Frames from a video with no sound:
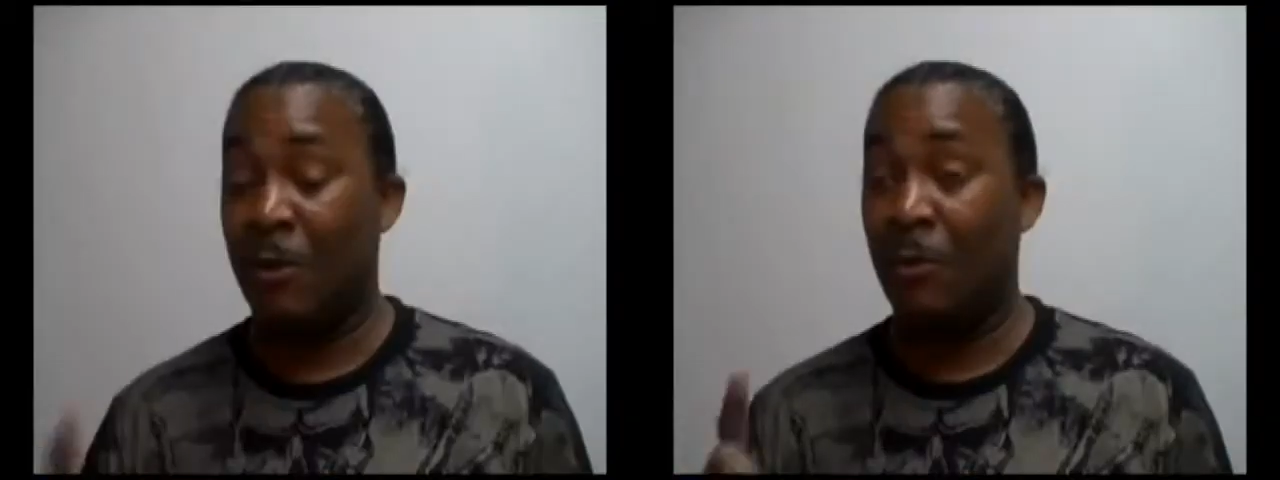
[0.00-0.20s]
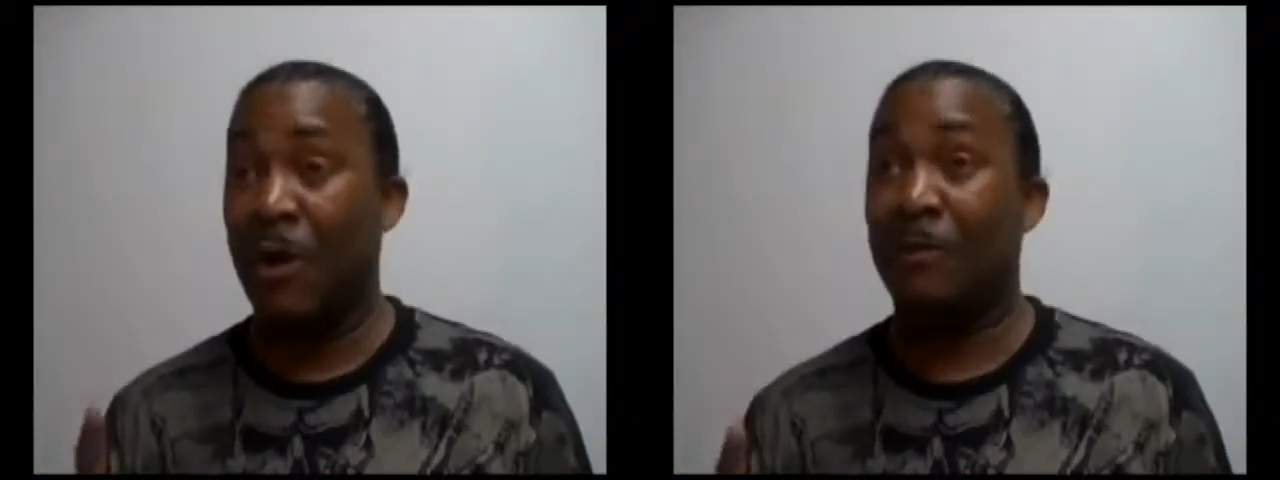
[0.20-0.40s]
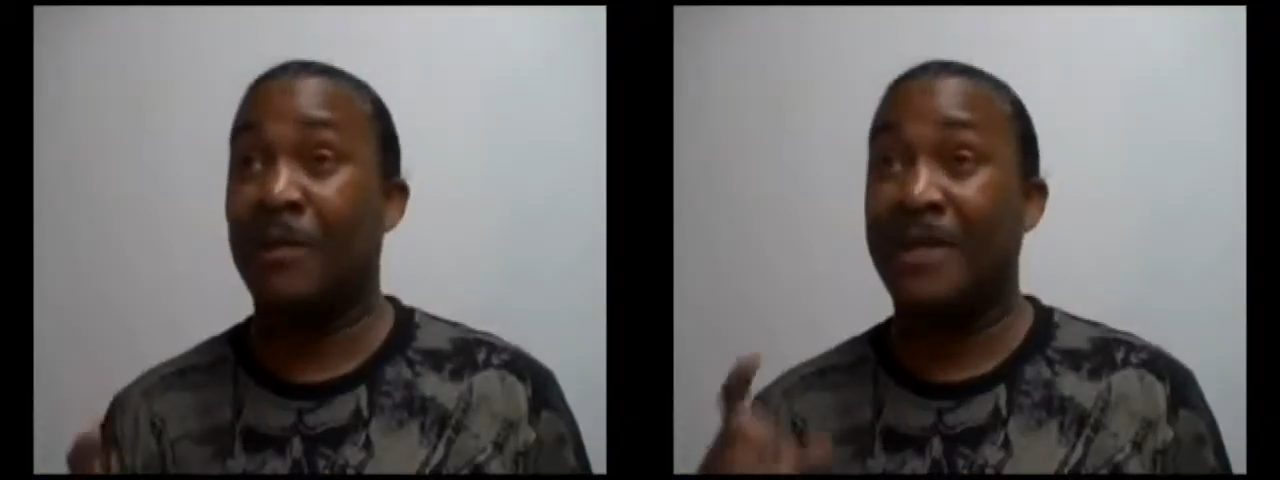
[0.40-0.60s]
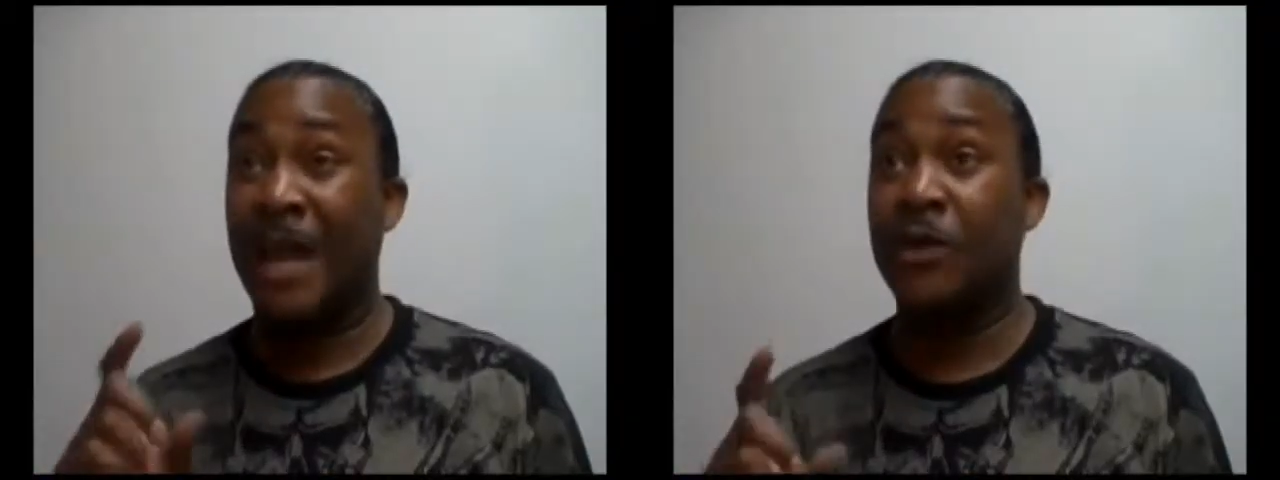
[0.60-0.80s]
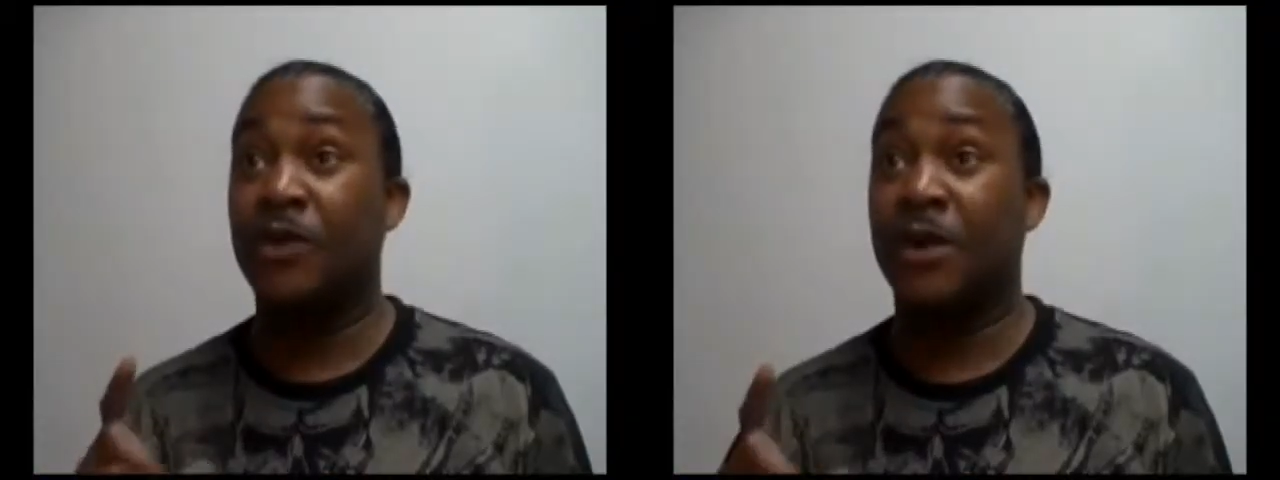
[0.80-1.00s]
Well,
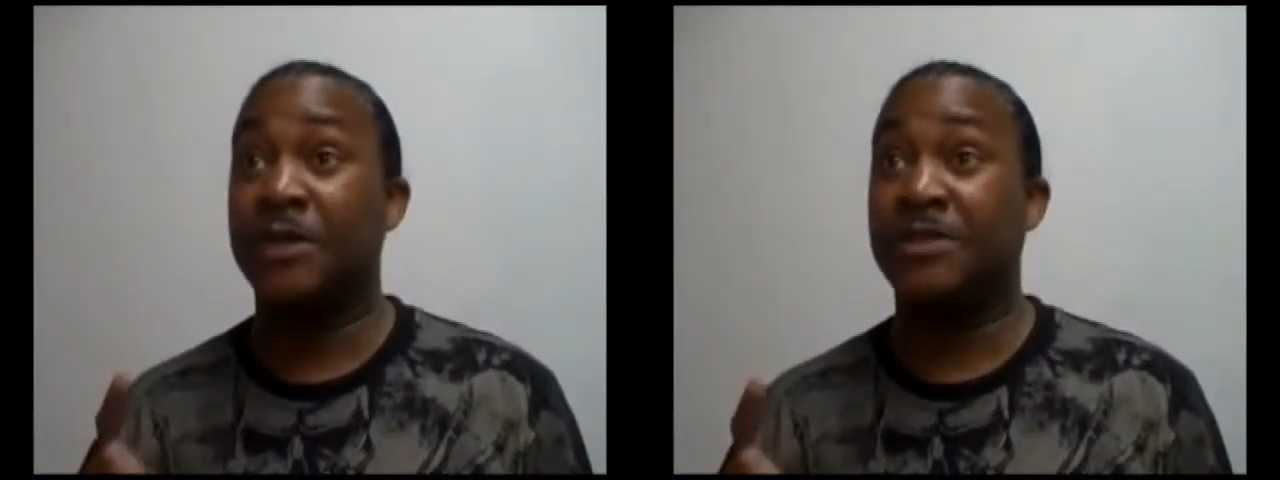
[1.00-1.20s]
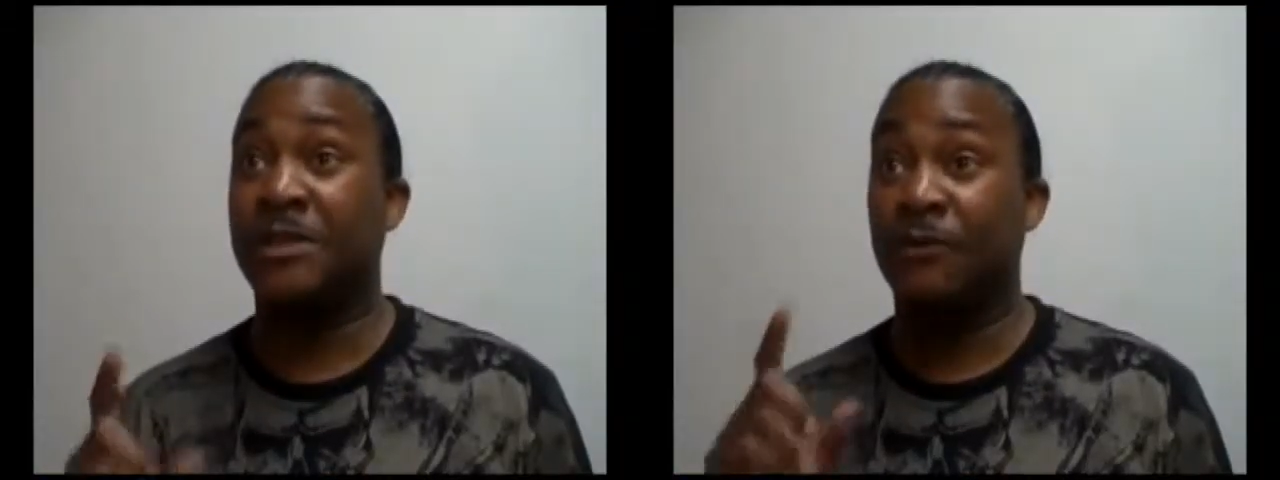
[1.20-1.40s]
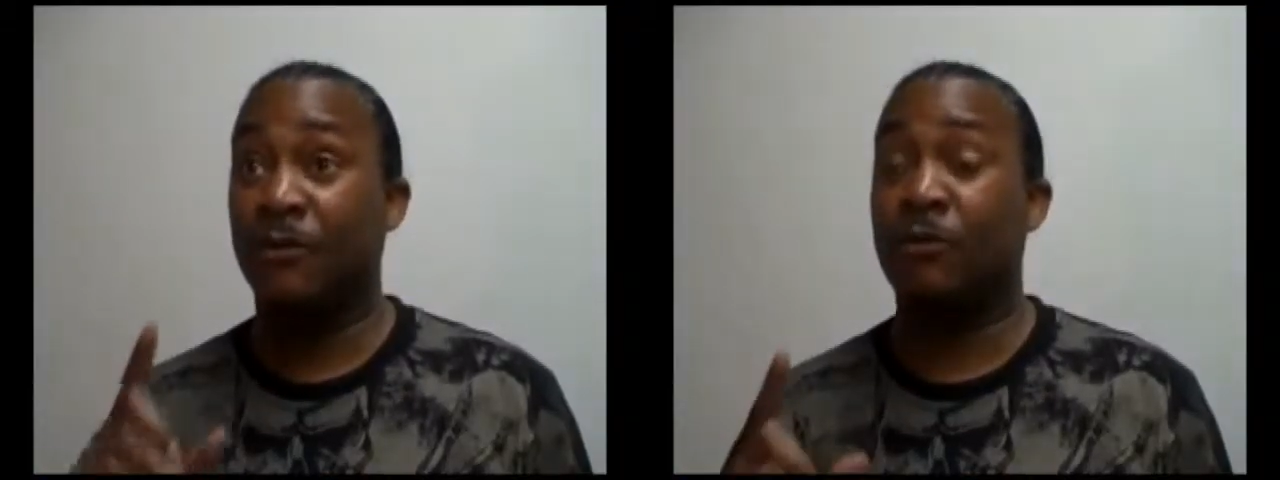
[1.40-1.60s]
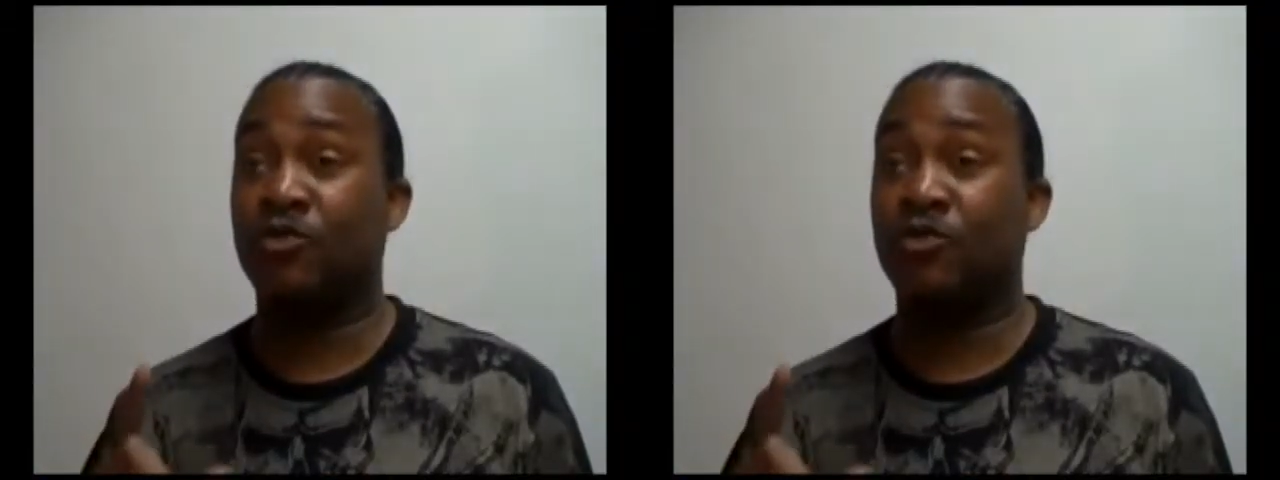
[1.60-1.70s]
now you're going to see the full